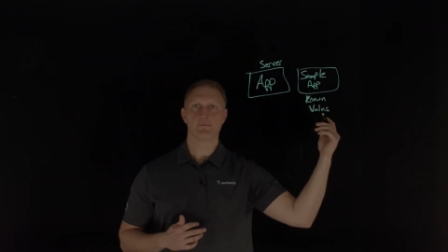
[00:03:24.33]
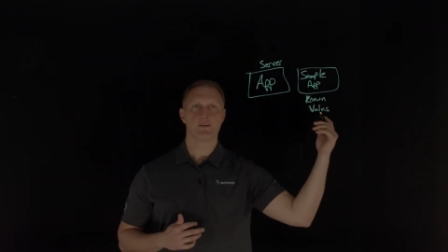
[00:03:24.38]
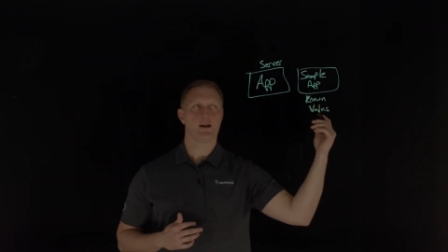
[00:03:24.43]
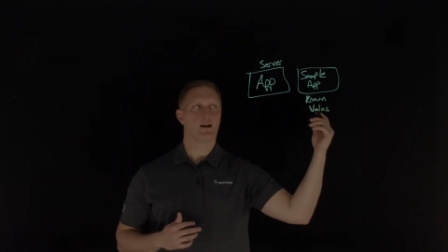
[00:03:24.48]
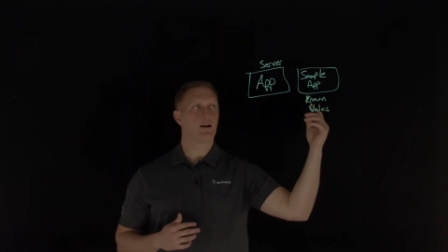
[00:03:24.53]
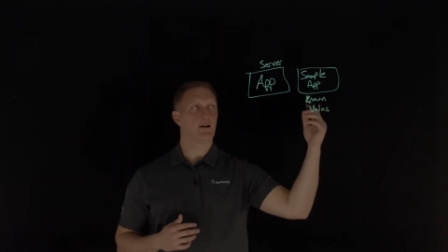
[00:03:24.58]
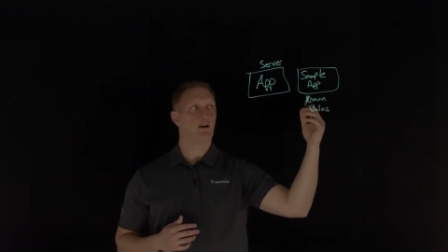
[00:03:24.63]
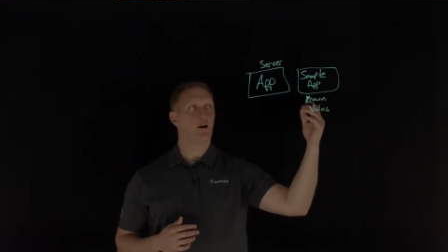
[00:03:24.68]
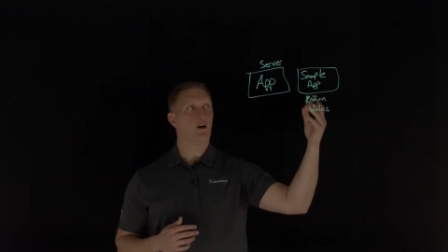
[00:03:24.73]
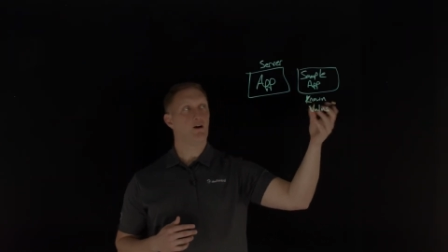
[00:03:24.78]

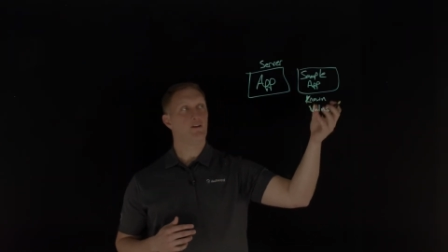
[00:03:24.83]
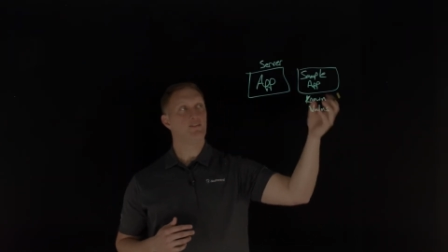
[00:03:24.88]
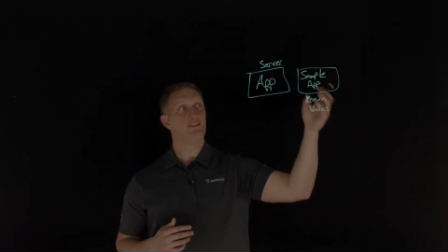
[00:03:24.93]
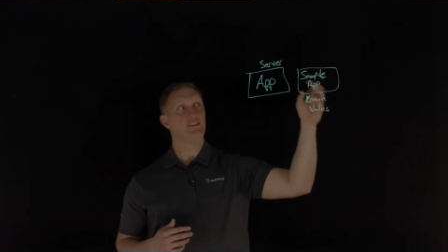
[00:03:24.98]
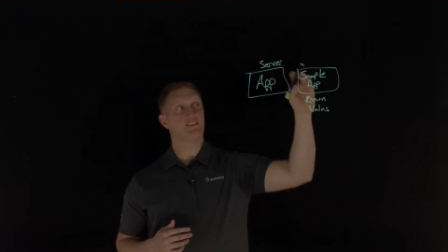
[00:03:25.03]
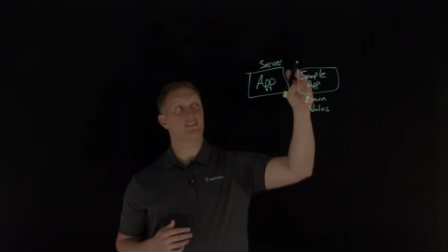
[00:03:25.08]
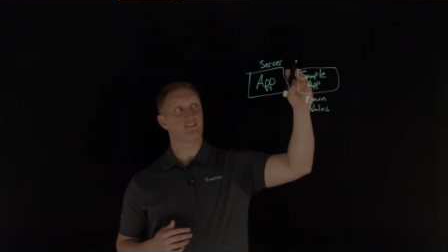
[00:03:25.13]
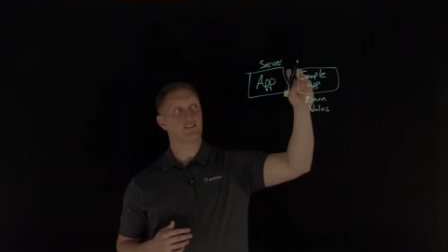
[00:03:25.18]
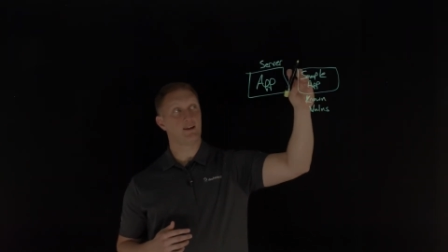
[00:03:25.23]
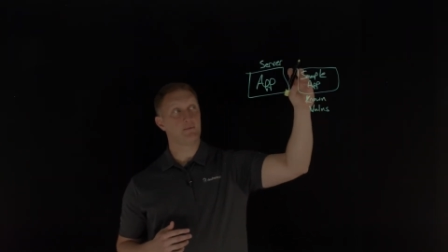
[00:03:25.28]
uh, on
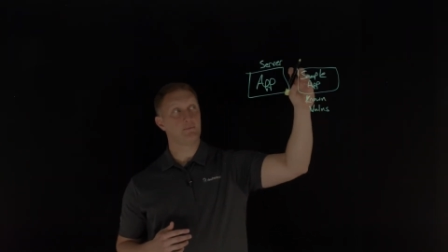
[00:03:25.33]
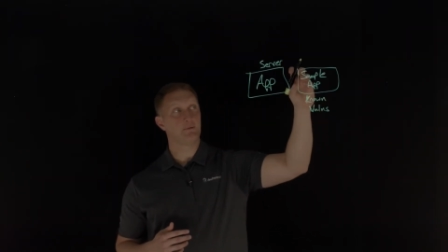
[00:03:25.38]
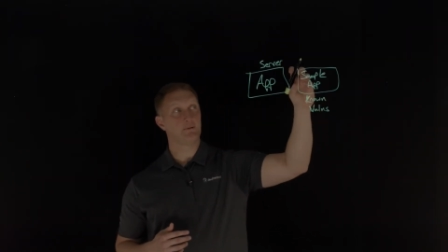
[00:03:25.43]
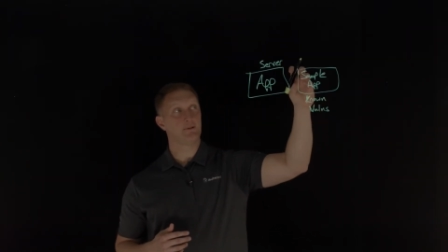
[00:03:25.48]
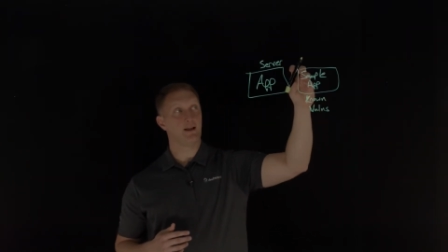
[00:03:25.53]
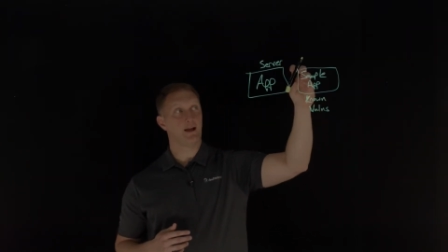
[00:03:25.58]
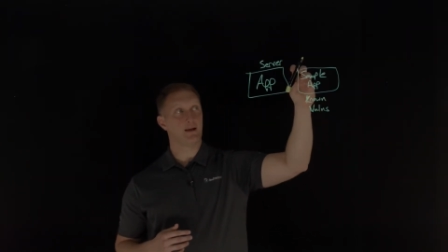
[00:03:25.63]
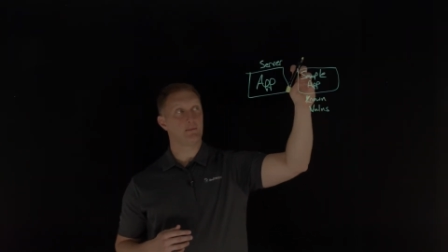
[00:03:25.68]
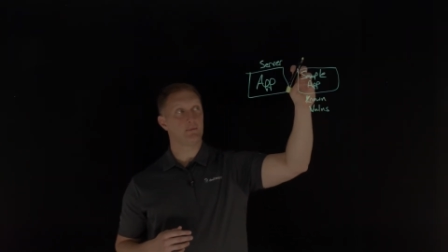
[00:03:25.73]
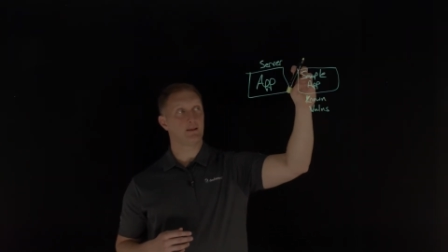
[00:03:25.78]
this sample
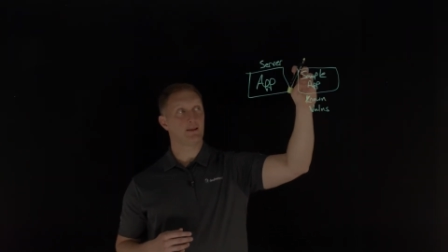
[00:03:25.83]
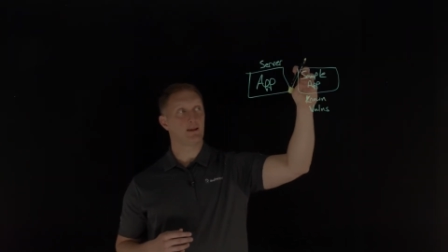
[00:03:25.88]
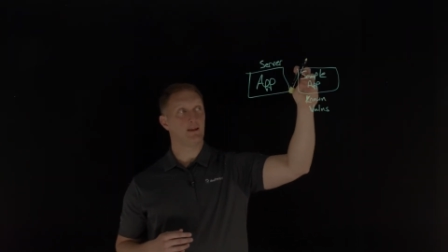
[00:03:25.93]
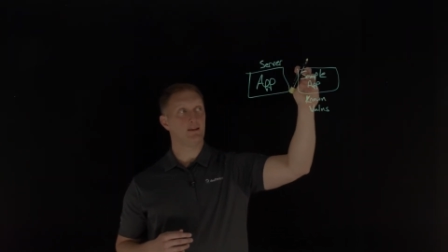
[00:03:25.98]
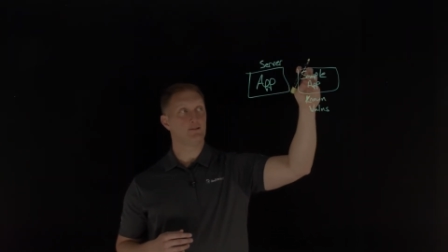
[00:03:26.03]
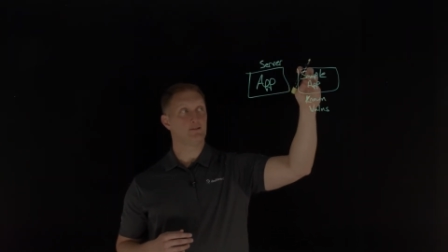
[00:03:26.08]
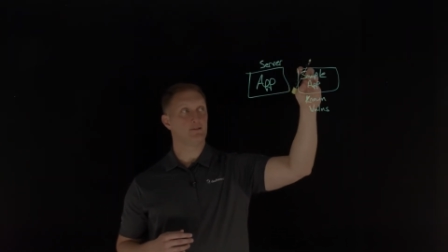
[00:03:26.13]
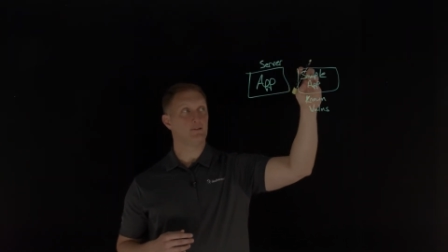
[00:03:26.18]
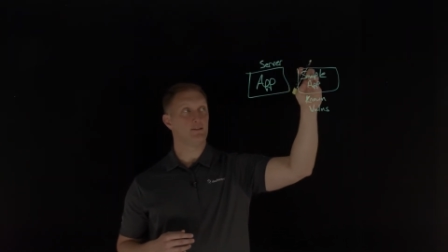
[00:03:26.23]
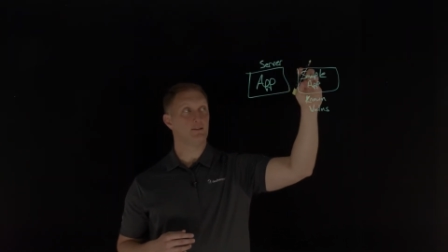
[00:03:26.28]

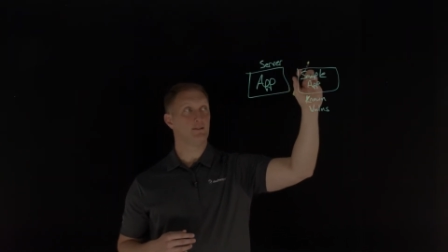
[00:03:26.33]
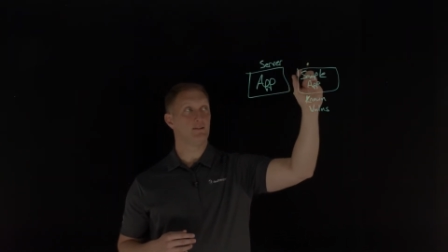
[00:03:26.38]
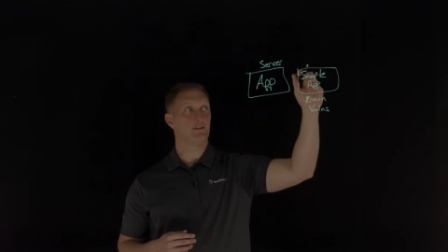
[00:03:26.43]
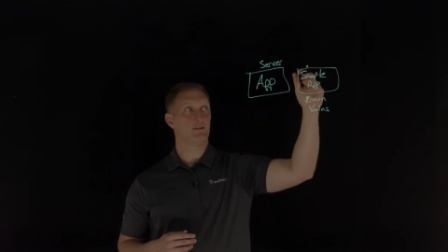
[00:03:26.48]
application